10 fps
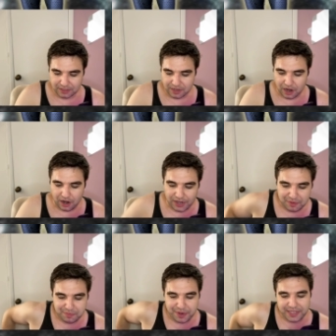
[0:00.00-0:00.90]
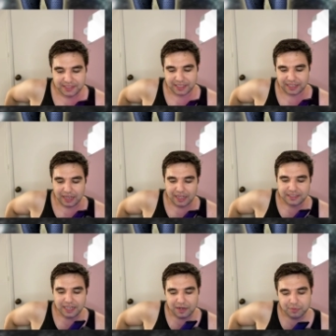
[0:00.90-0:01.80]
Alright, basic.
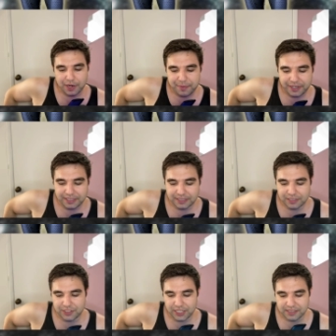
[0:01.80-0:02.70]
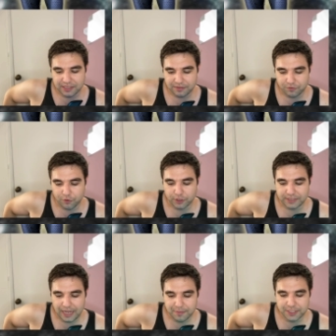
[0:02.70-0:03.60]
Attack primary and adjacent for
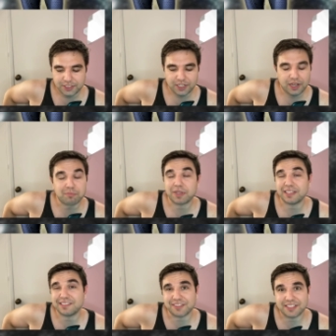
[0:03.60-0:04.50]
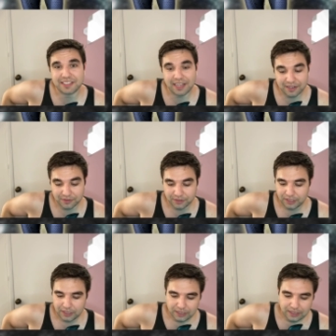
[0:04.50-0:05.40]
damage, apply defense down.
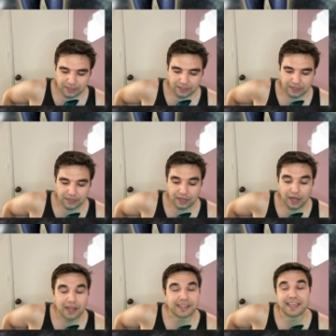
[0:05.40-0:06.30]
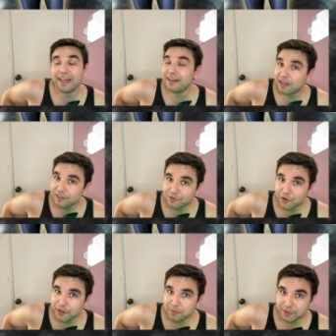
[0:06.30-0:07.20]
Again,
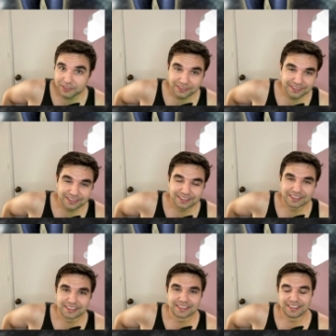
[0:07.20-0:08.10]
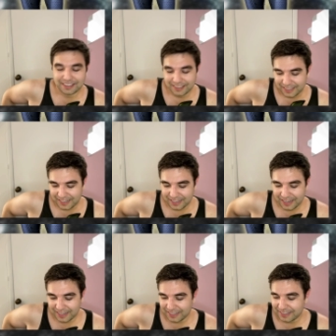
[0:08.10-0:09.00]
unavoidable.
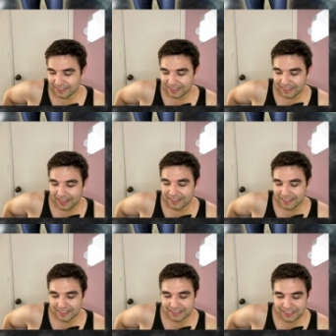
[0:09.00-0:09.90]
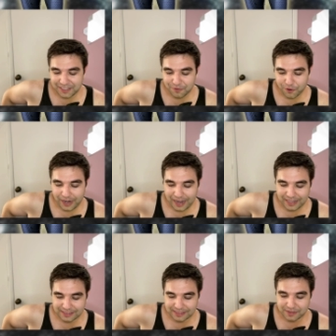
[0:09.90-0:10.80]
And then the T4
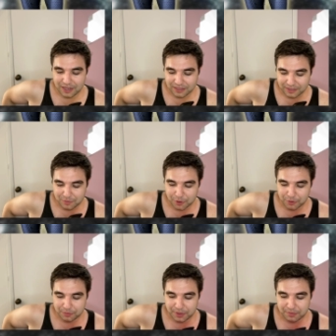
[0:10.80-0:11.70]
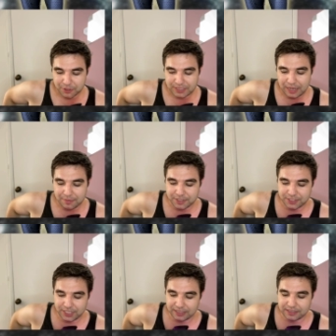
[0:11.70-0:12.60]
adds a little bit more damage
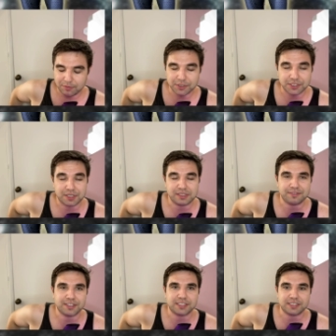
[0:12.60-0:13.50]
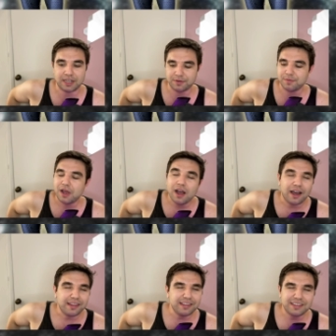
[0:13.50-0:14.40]
and doubles the defense down.
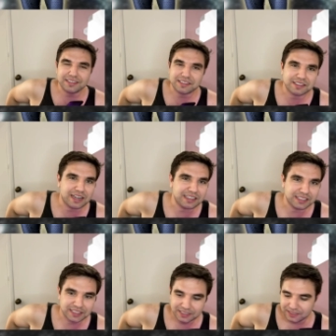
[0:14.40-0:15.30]
I think this is nice.